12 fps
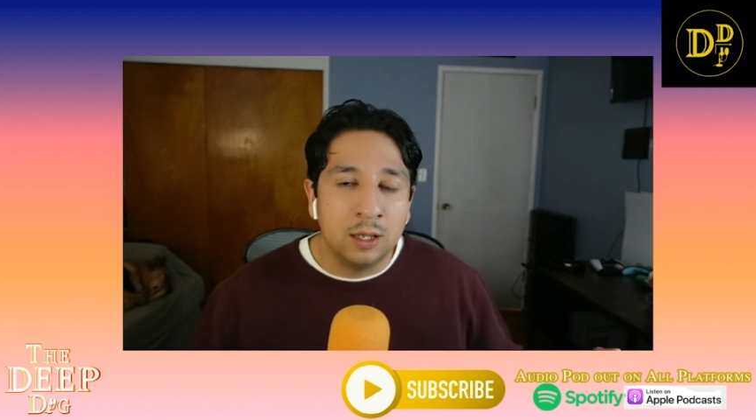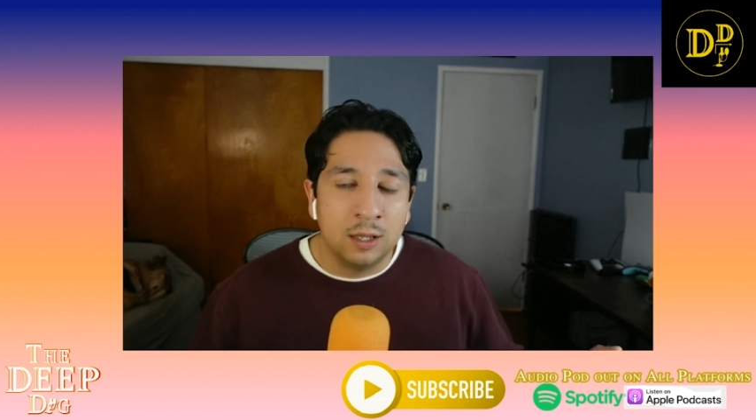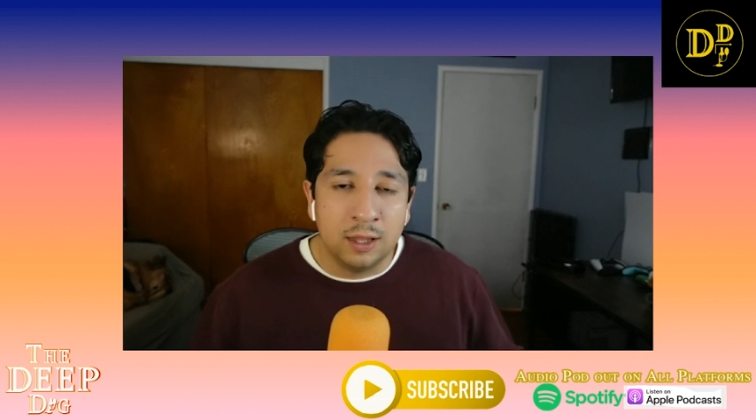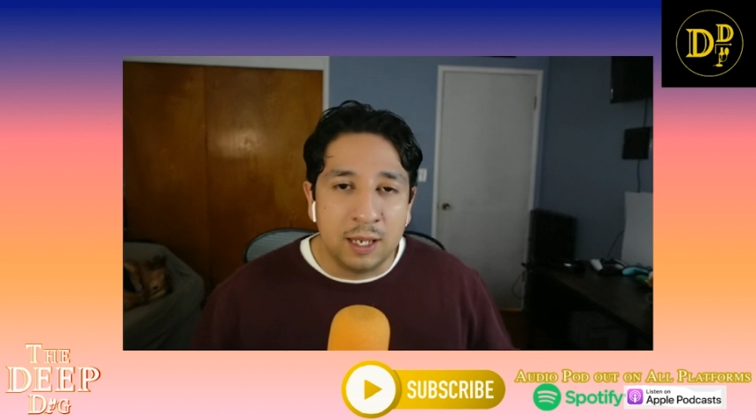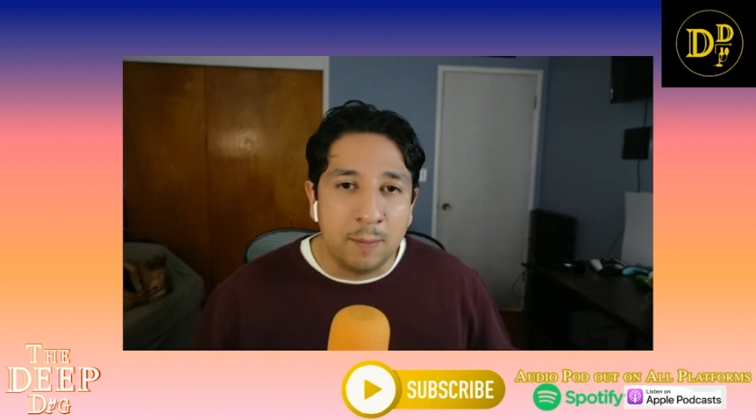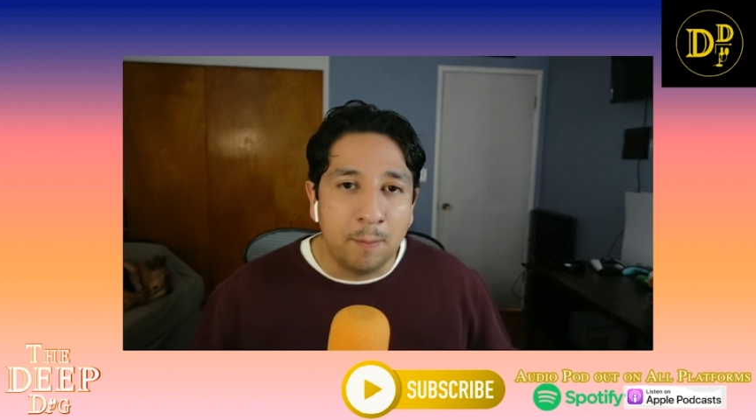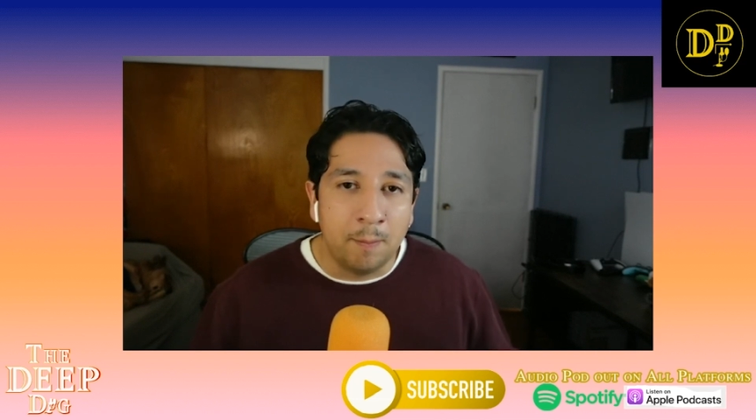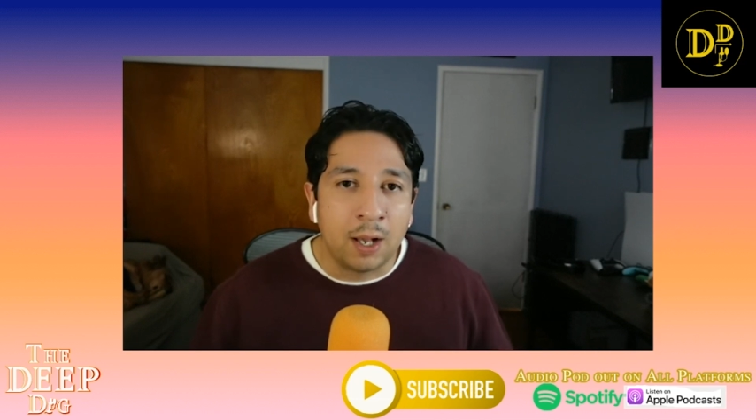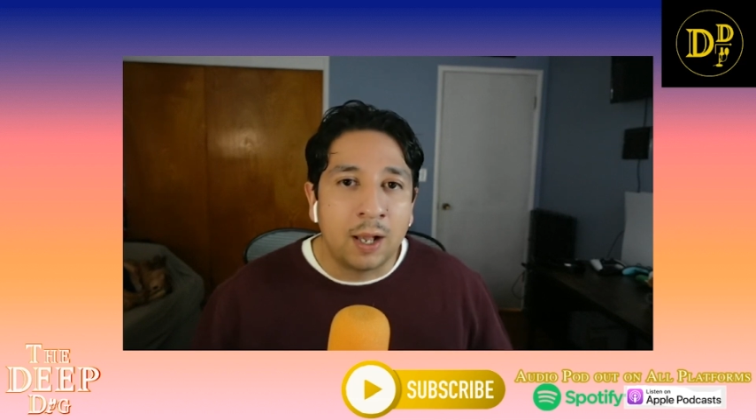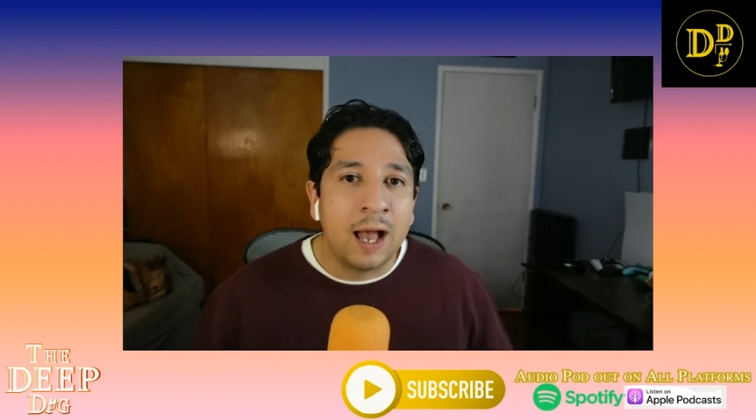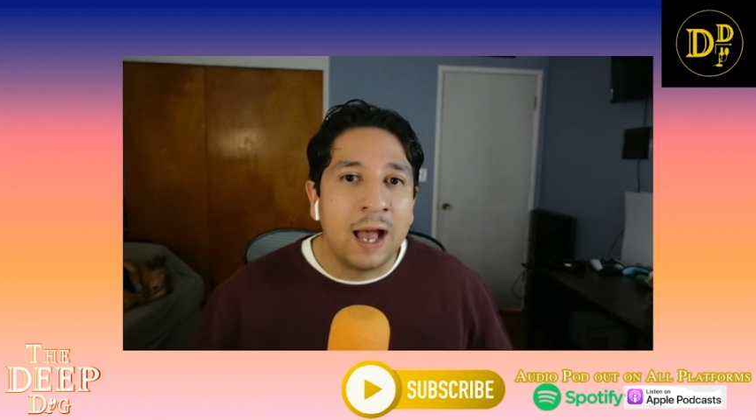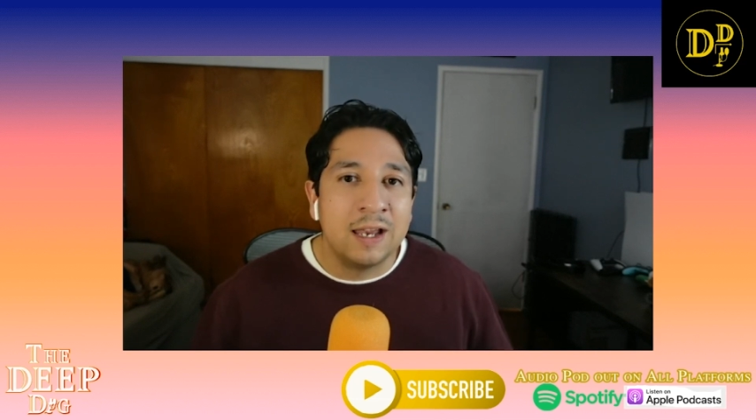The
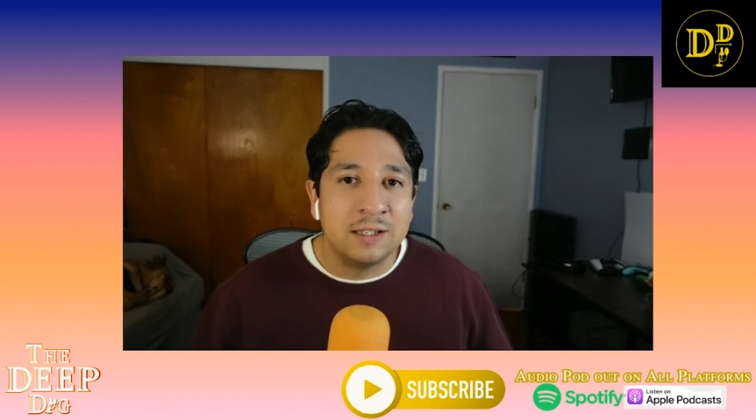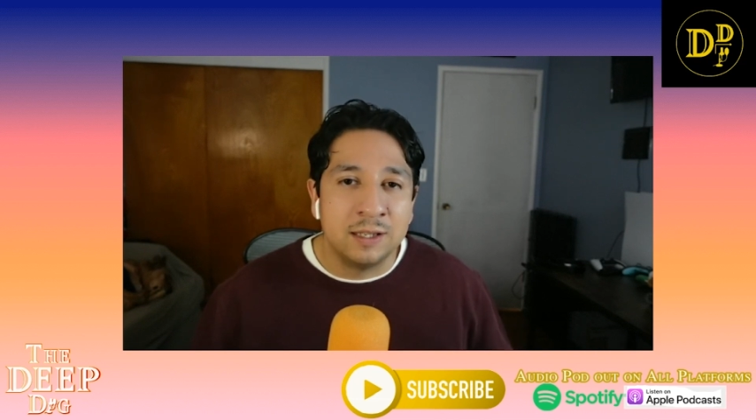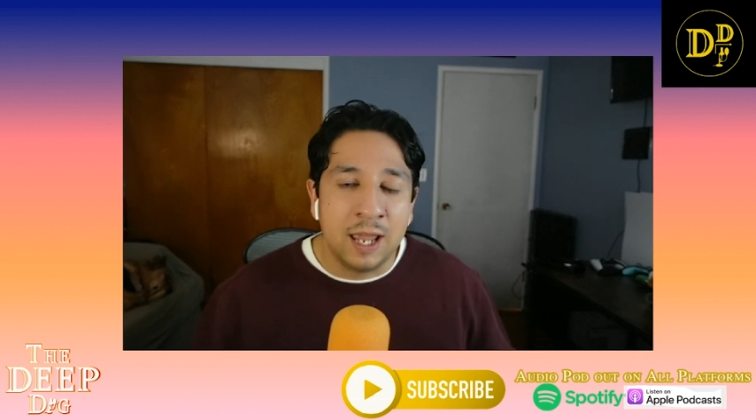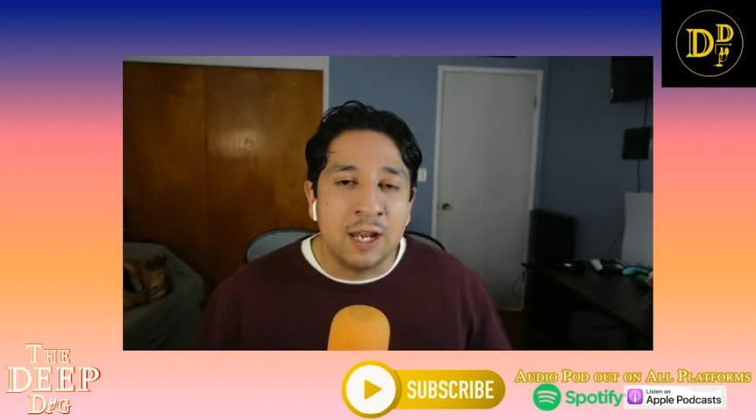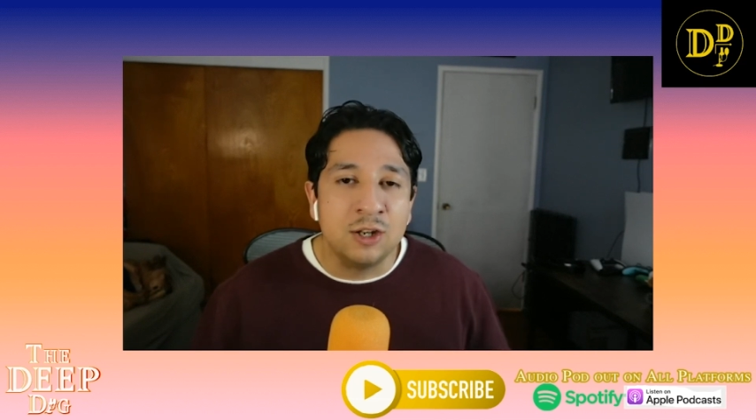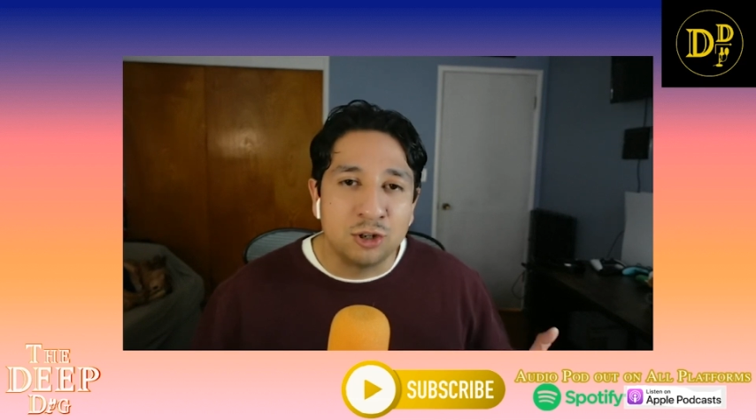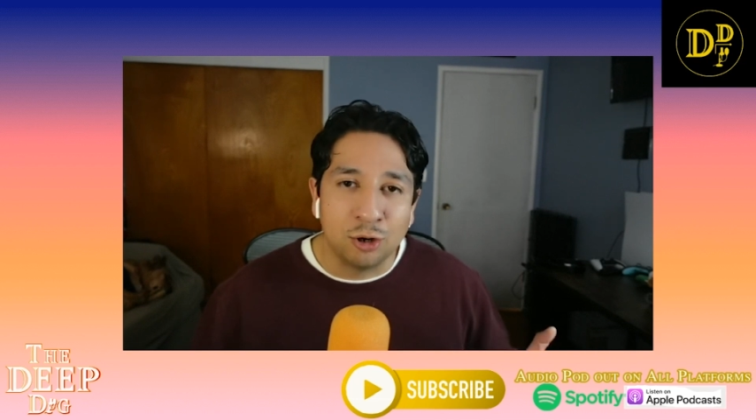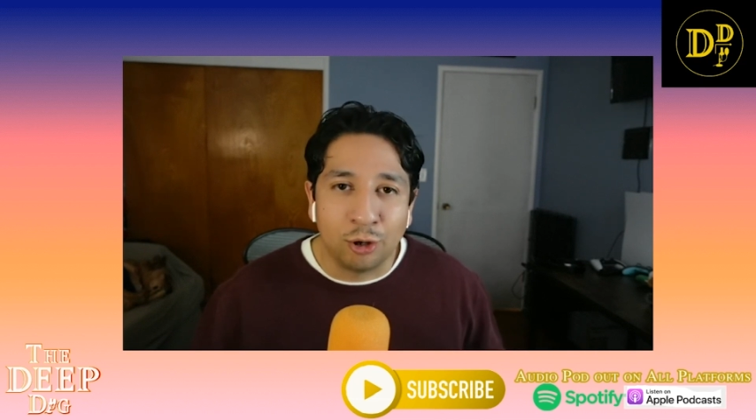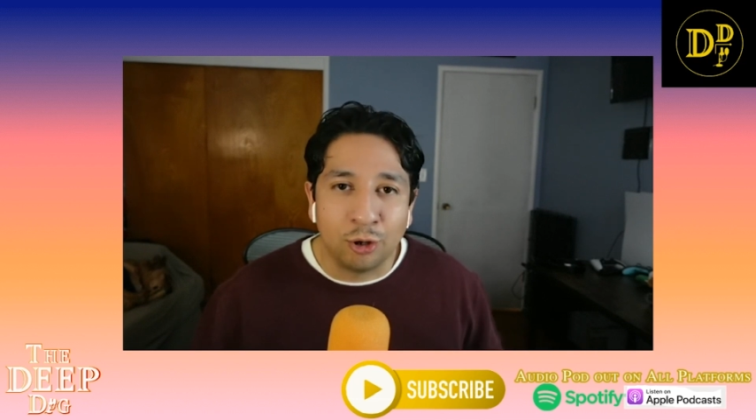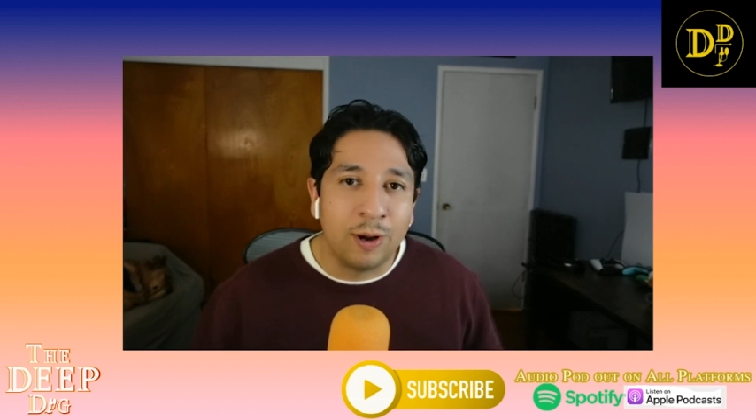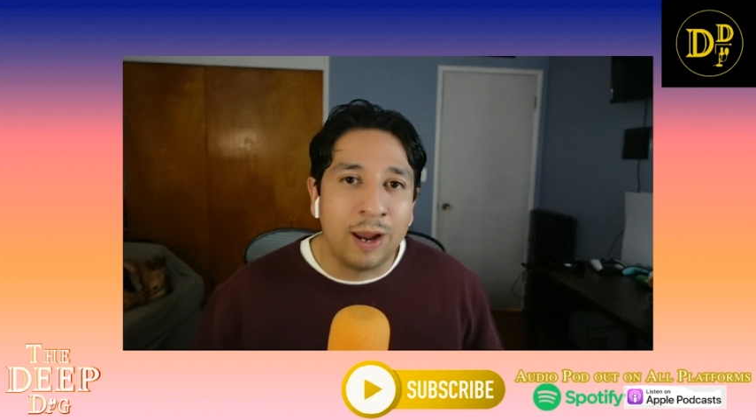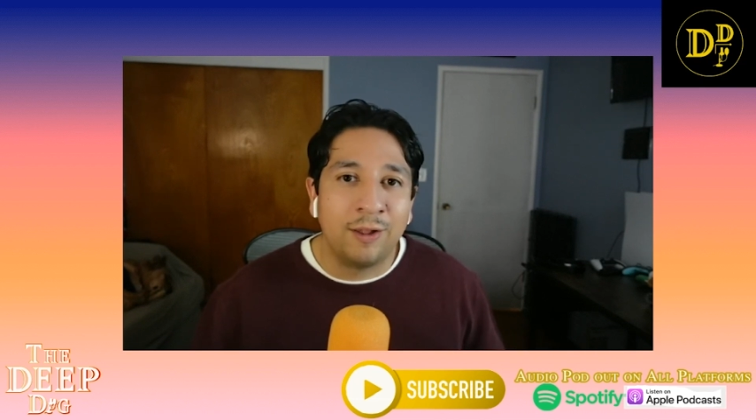Buckeyes then
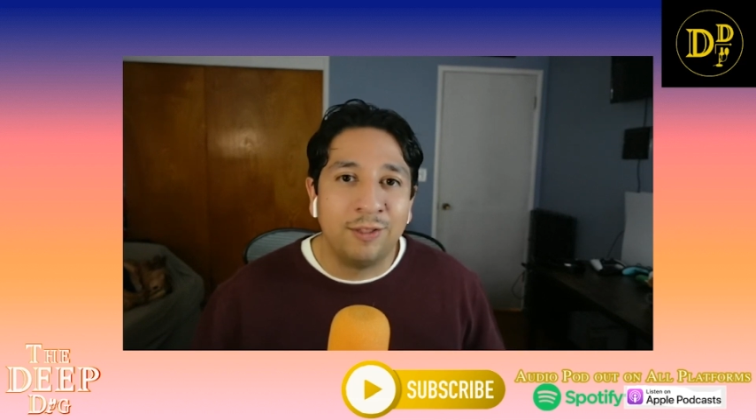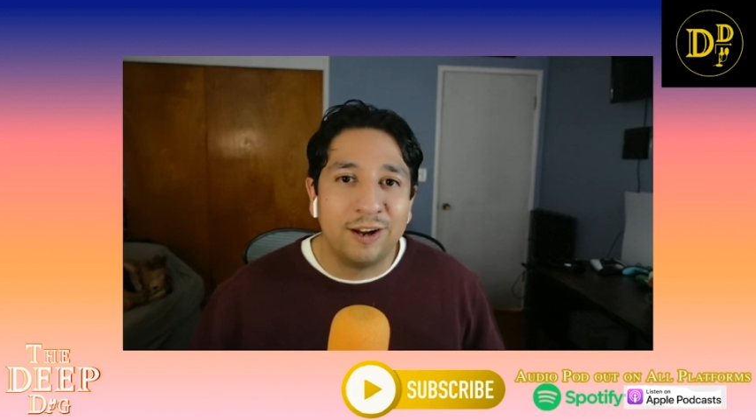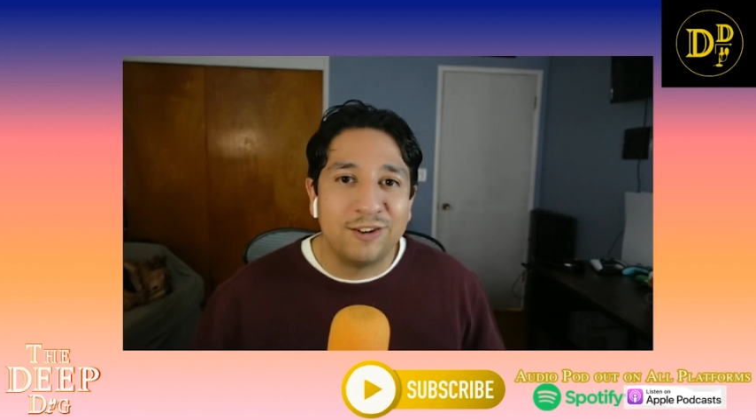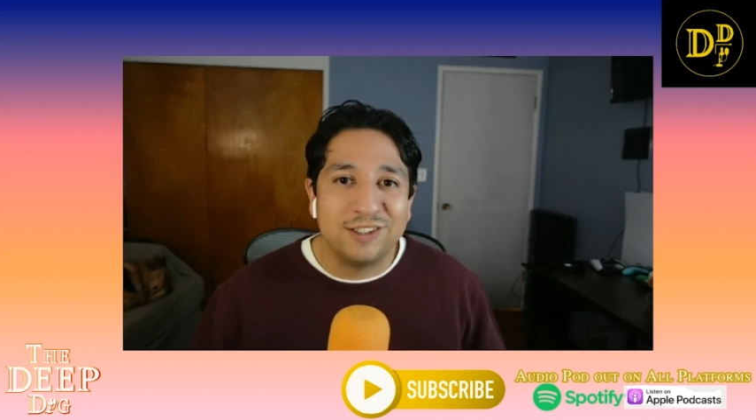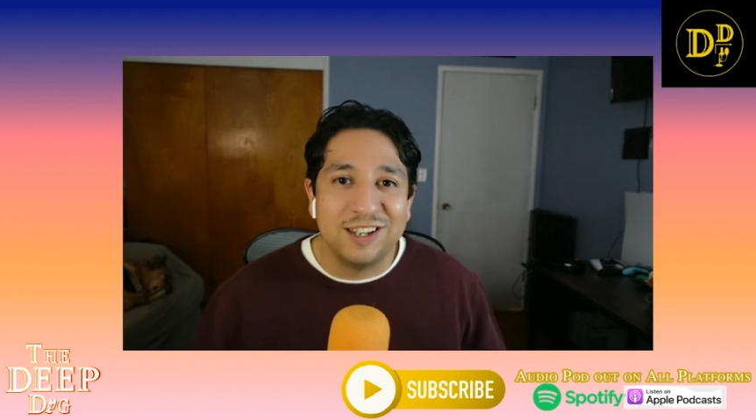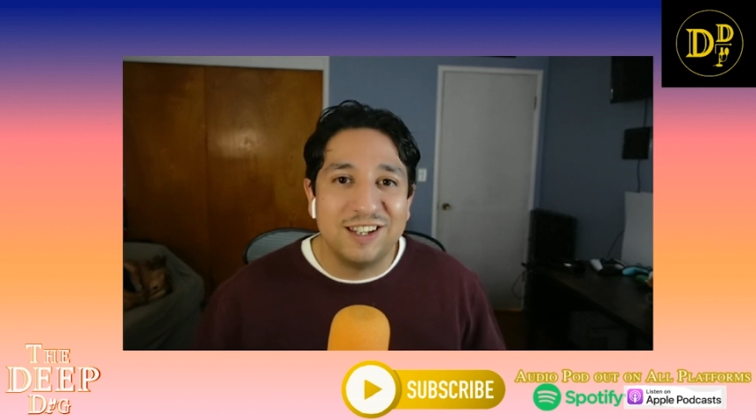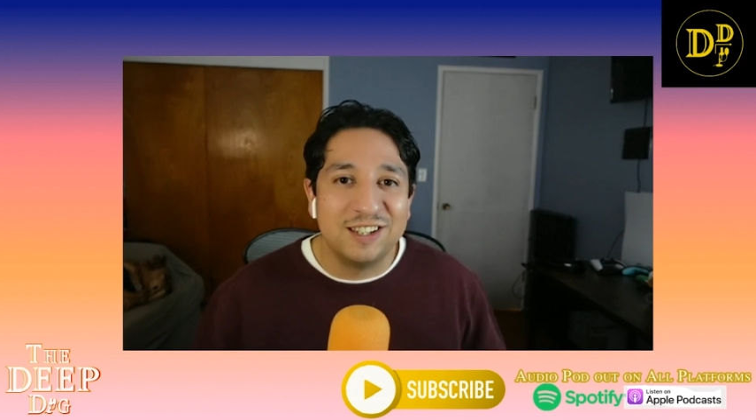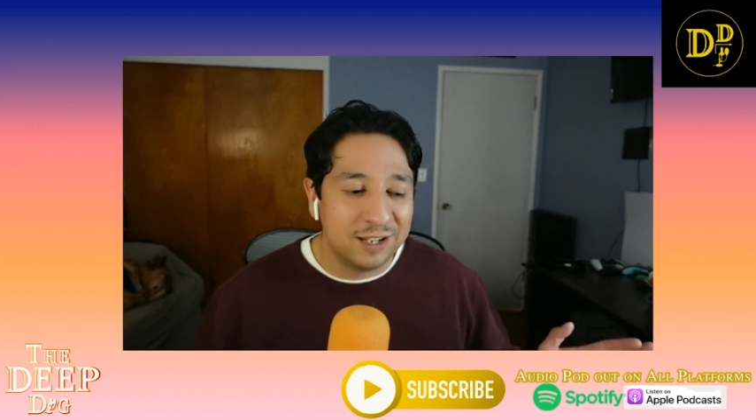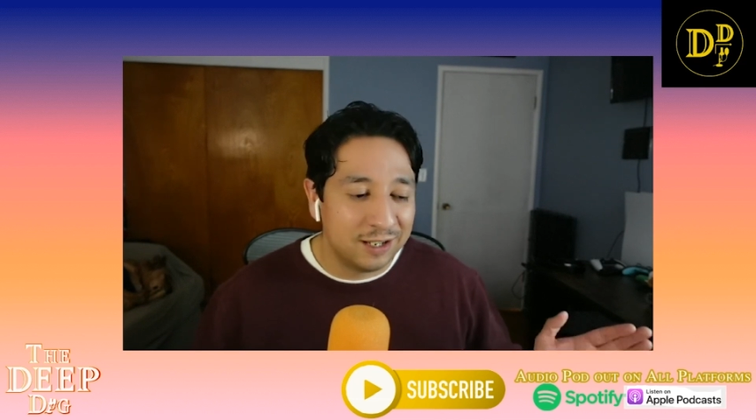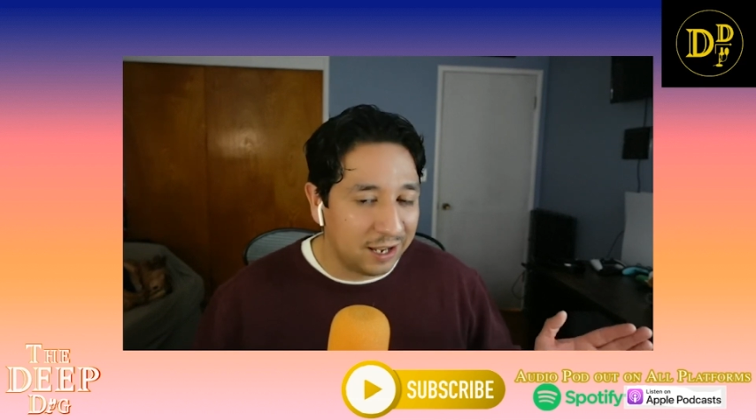turn around their season.